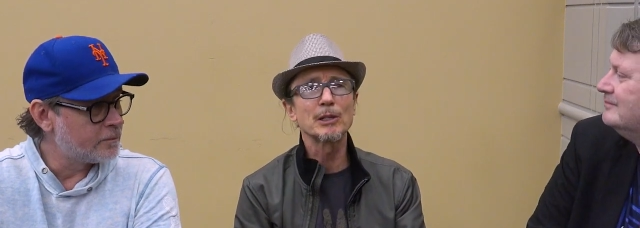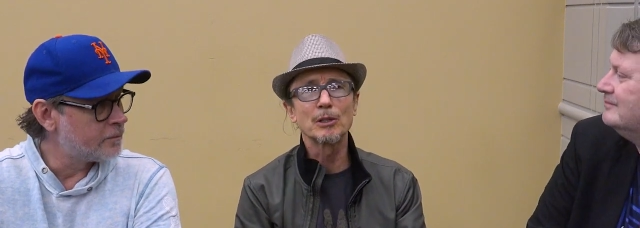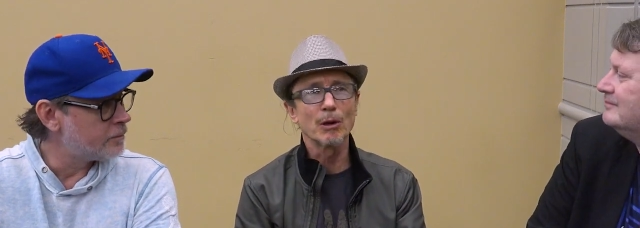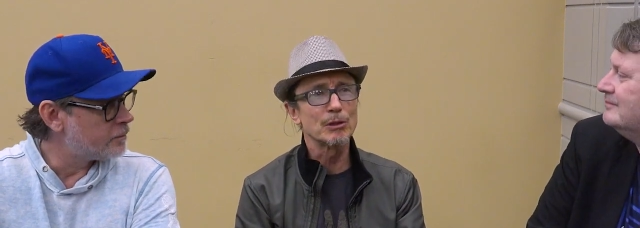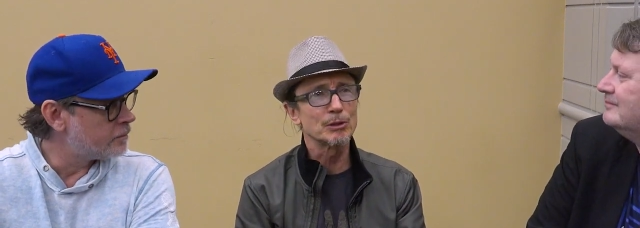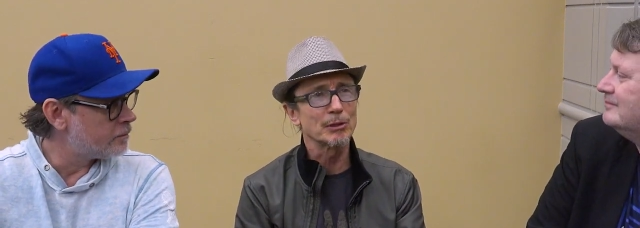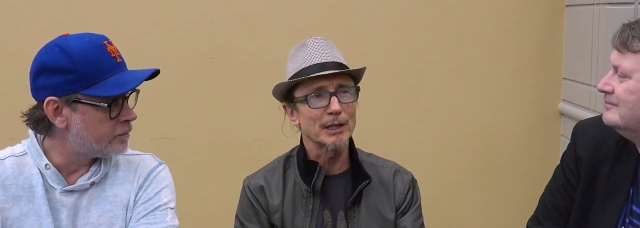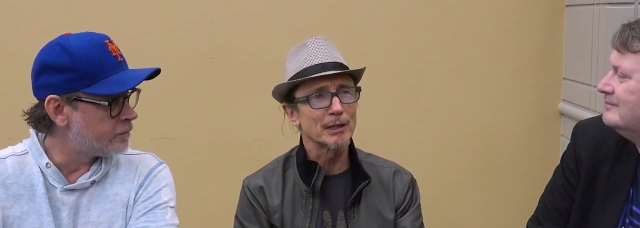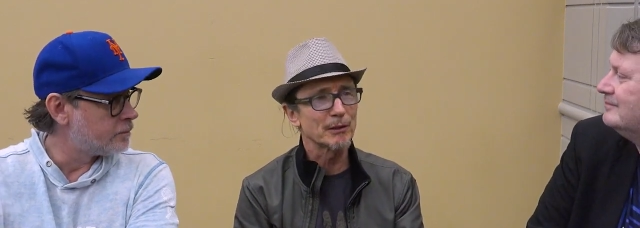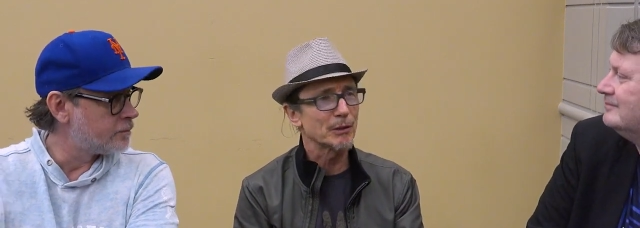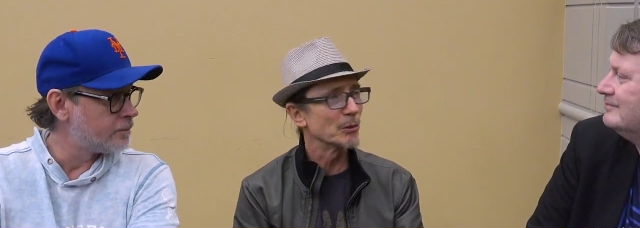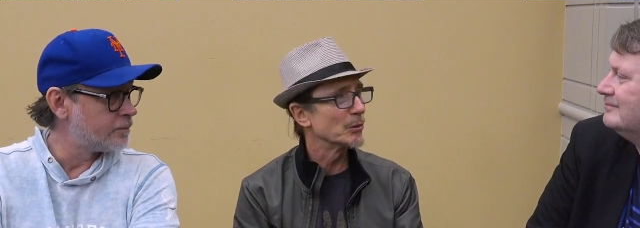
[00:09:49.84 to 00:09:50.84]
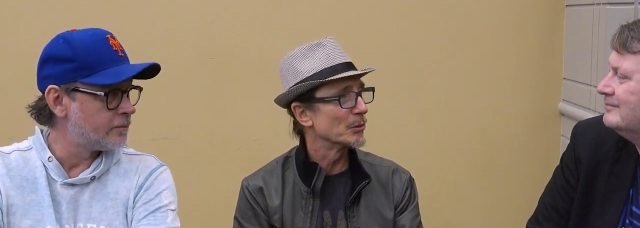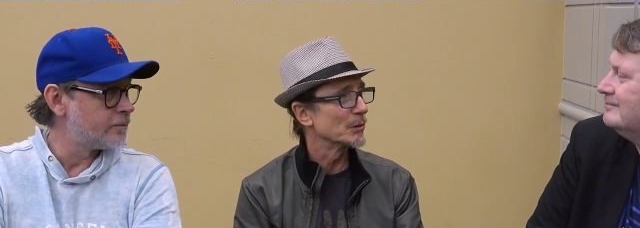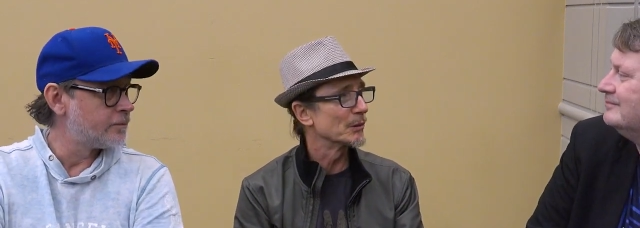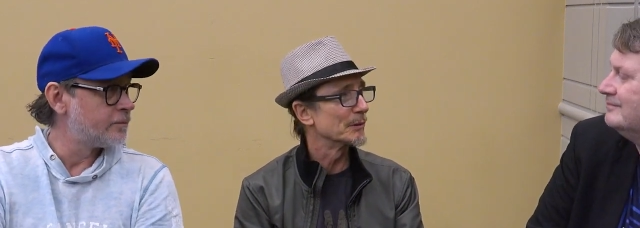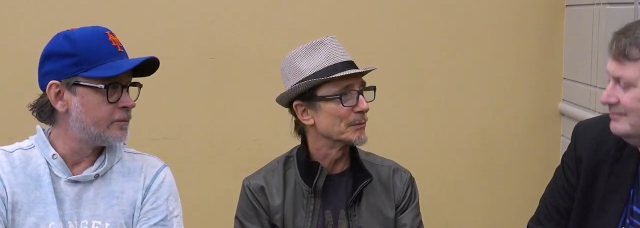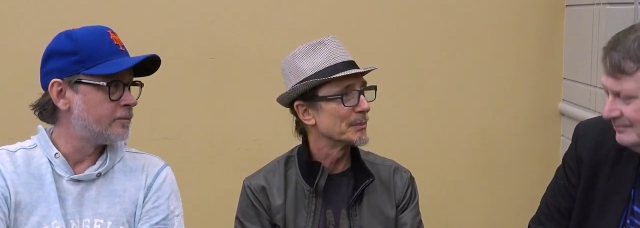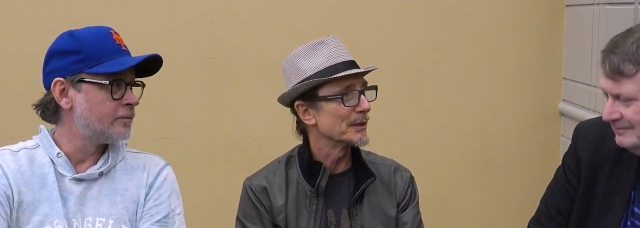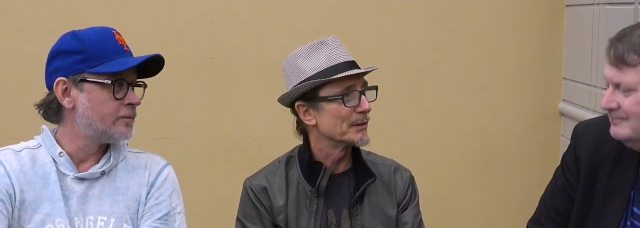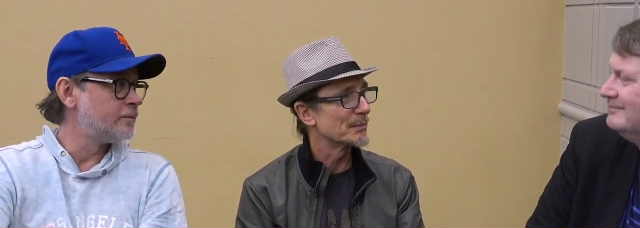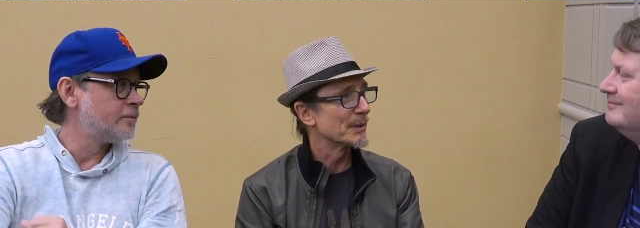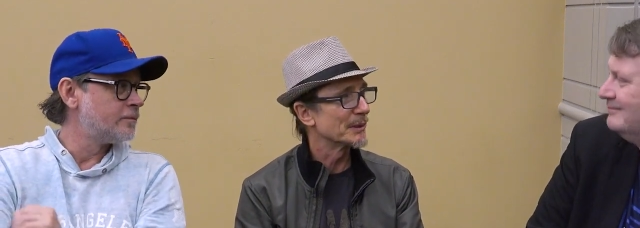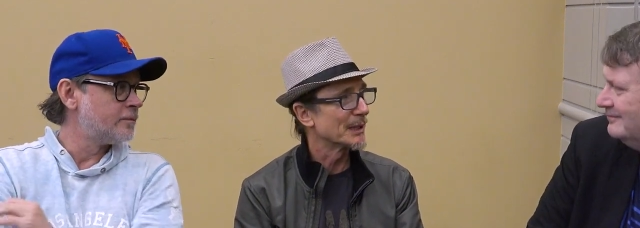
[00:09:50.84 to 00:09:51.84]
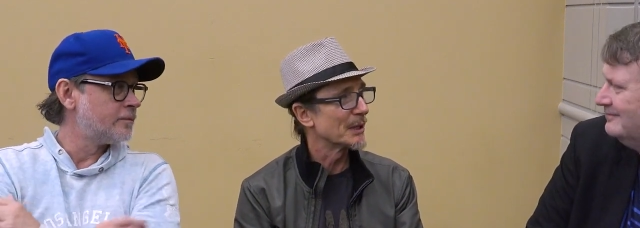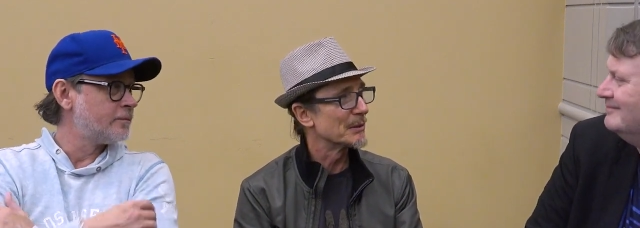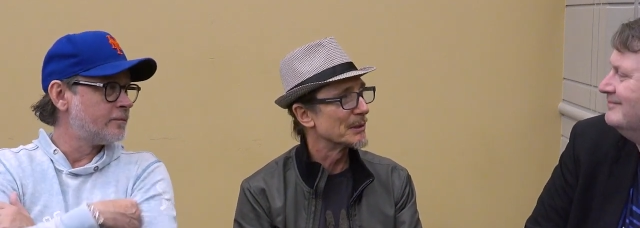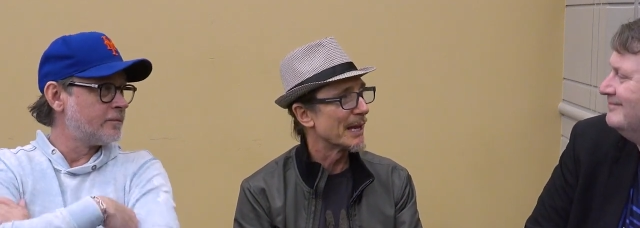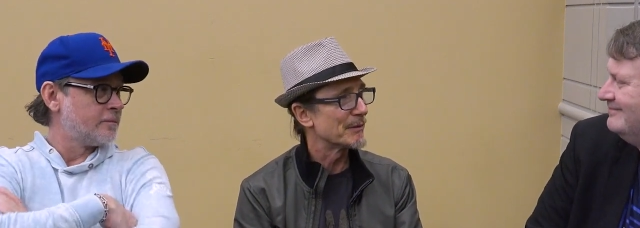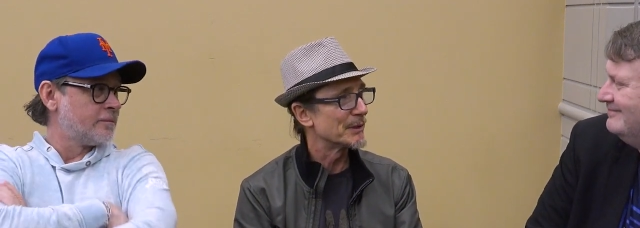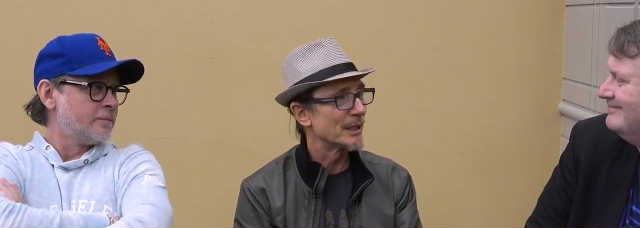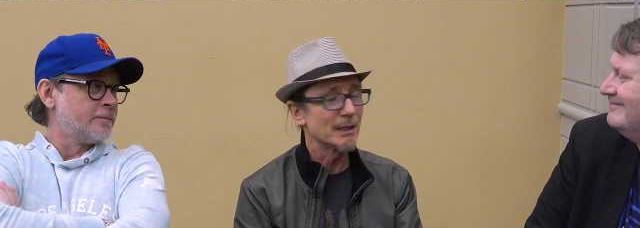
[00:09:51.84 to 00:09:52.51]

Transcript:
Speaker 1: to God you're going to call and go and have